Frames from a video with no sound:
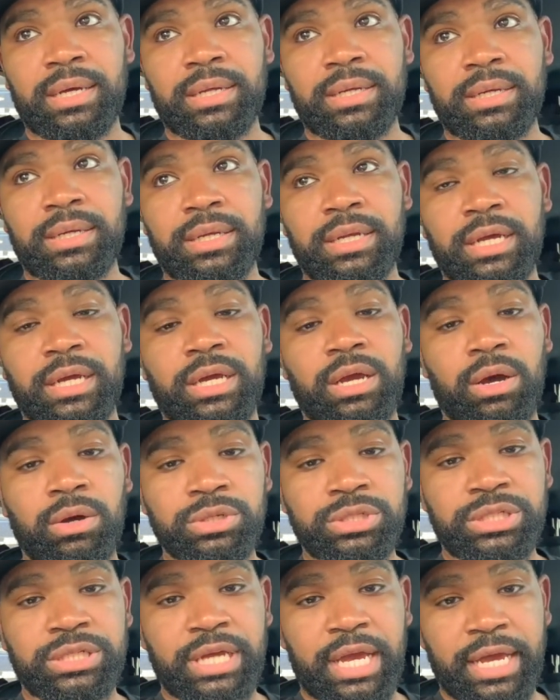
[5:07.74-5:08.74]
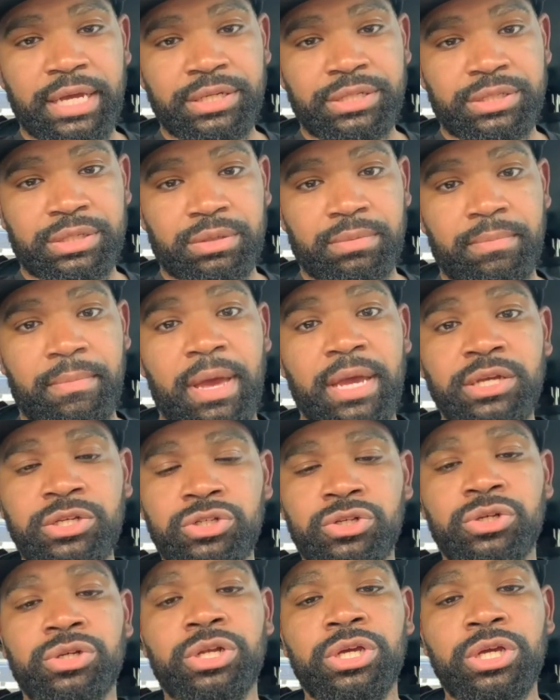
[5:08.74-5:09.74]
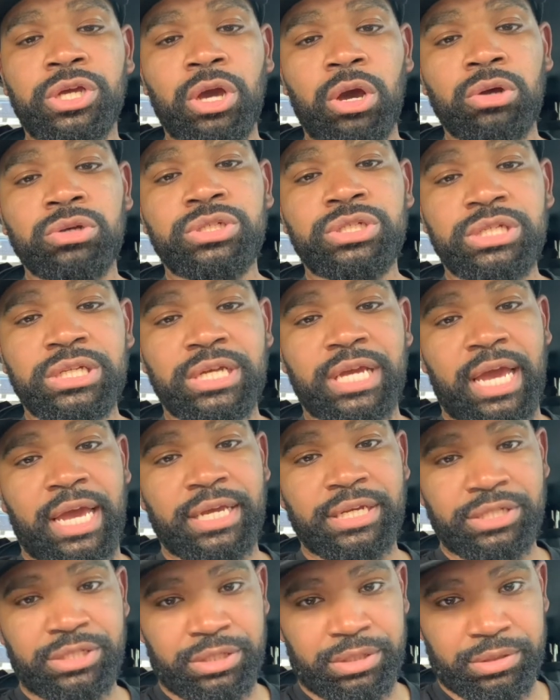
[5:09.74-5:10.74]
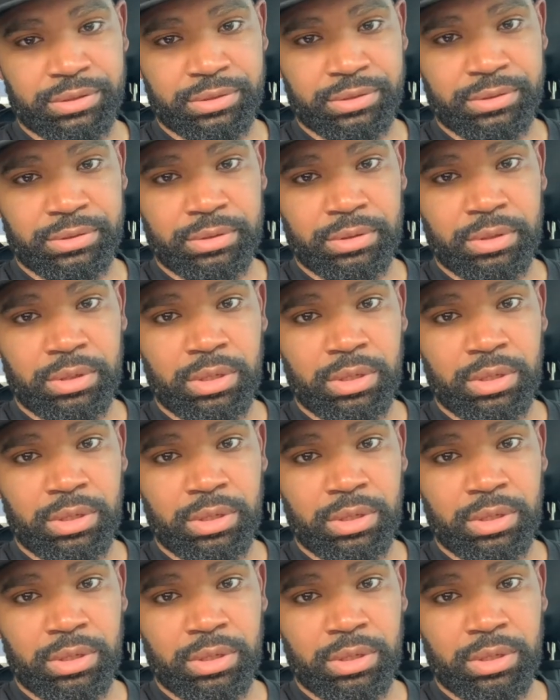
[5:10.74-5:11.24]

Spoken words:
Negotiation. Make sure negotiations